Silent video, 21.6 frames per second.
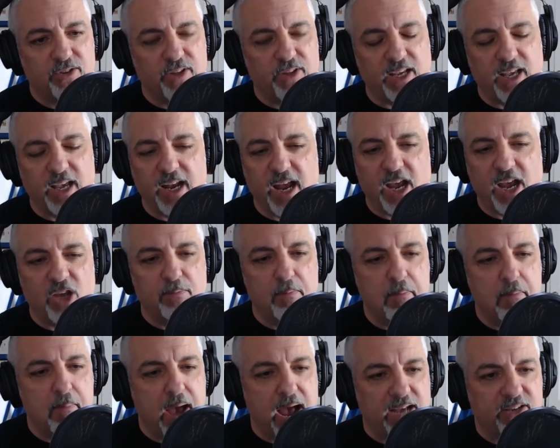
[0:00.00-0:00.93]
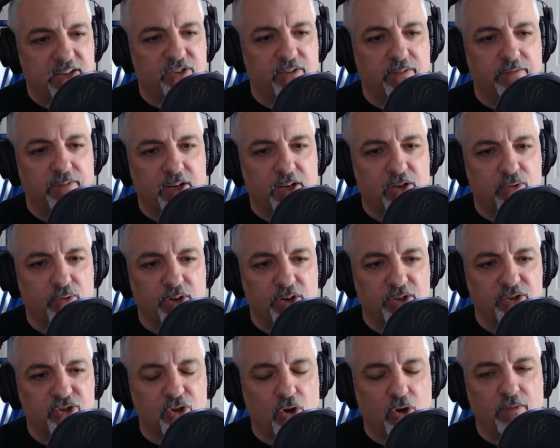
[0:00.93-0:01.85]
They get a massive victory in
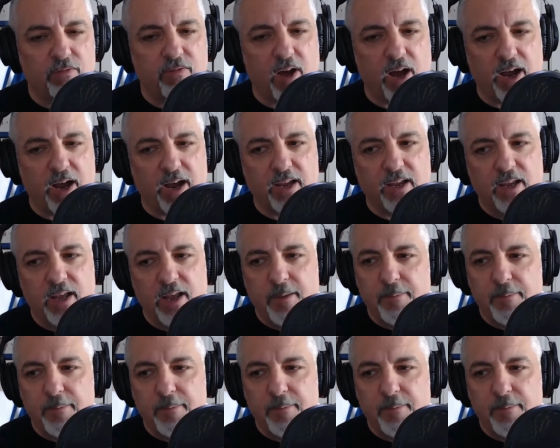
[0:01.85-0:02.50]
SoFi.